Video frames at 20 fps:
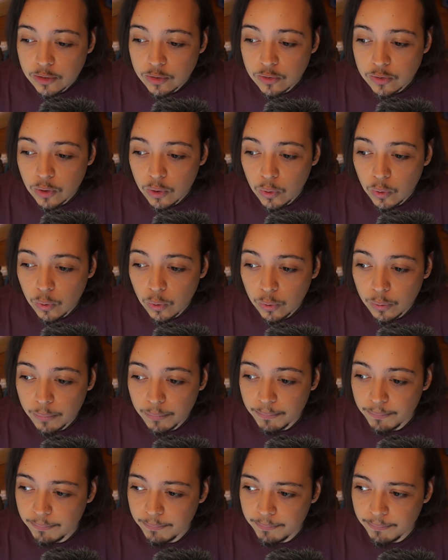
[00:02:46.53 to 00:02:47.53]
so
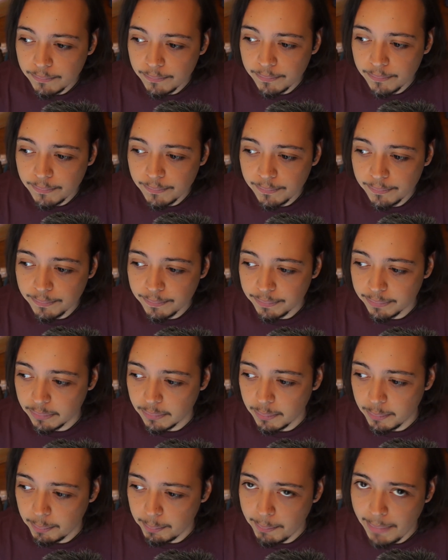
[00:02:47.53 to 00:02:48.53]

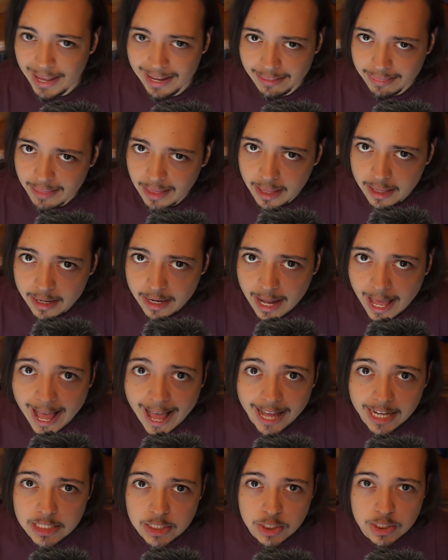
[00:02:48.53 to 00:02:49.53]
back then
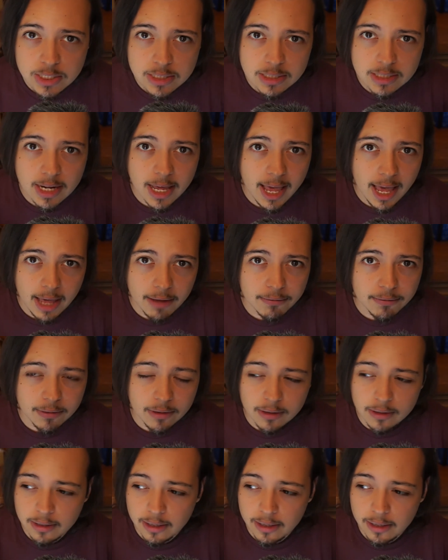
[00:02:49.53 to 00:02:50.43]
I didn't have